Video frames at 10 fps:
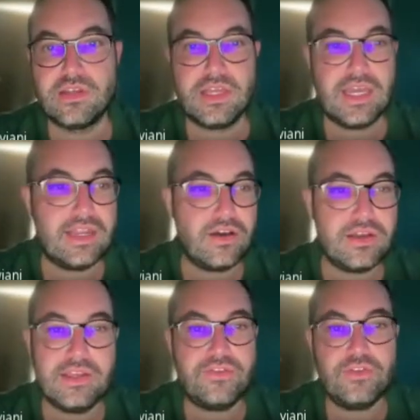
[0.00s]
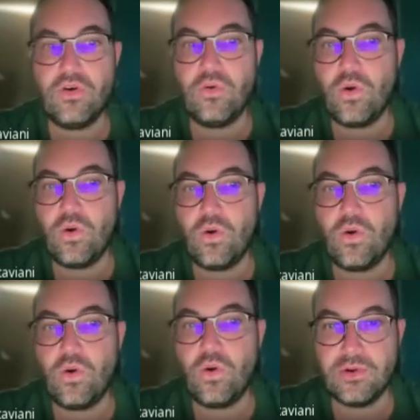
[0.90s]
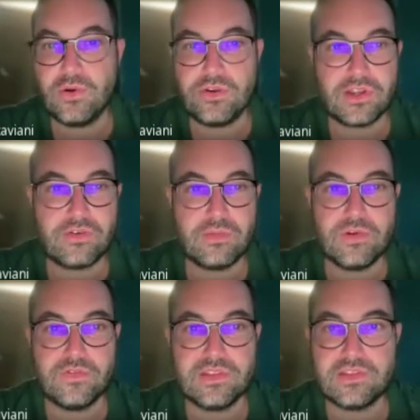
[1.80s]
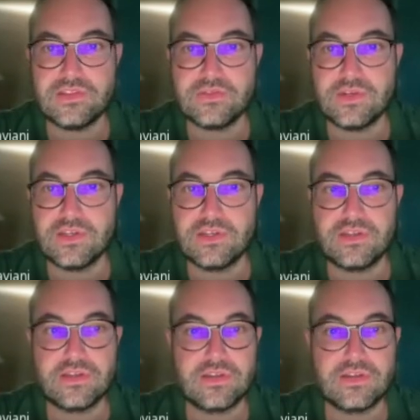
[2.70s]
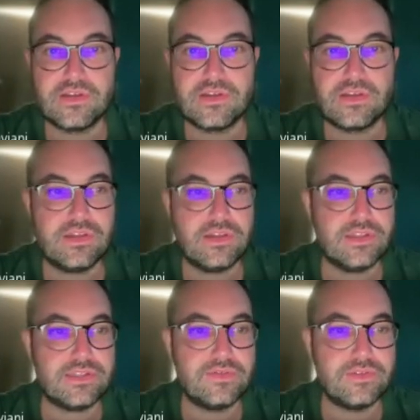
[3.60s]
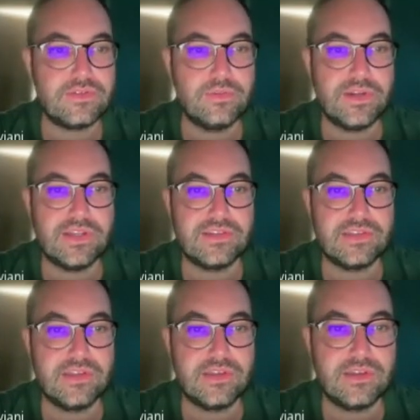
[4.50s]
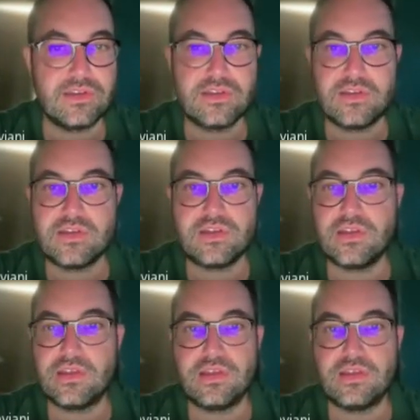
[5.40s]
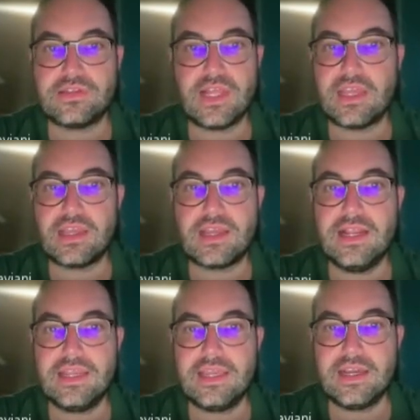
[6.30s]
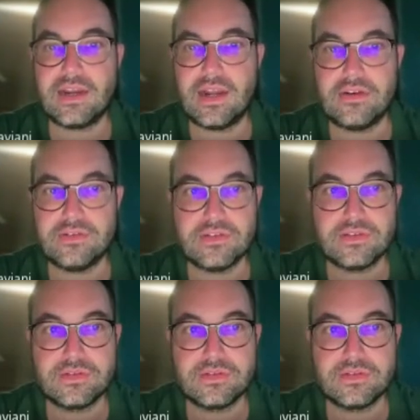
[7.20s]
And if you don't want it anymore, you can remove it this way. It's super easy. It's like clicking around.